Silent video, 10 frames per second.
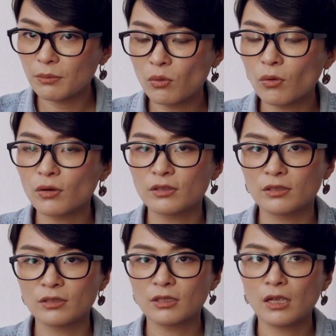
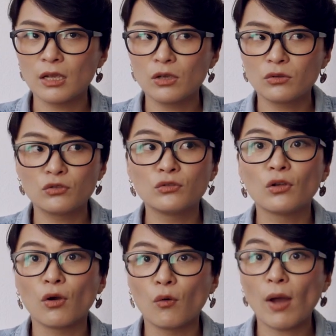important to
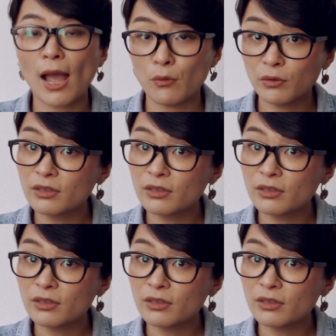know how